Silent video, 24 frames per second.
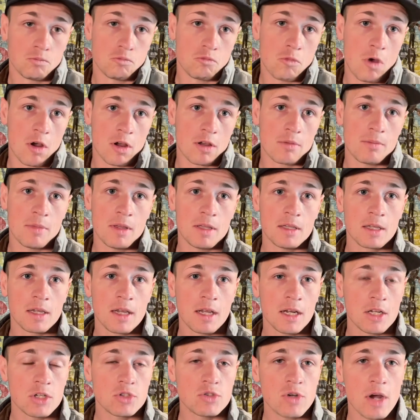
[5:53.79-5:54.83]
Recommend the
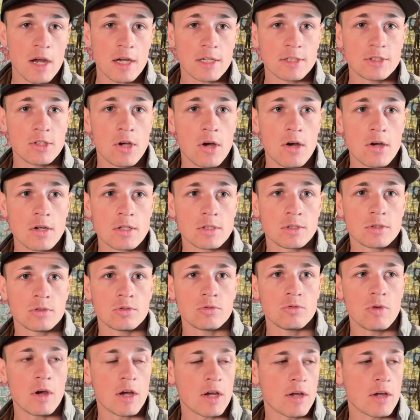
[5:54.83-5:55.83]
Kinetrack socks.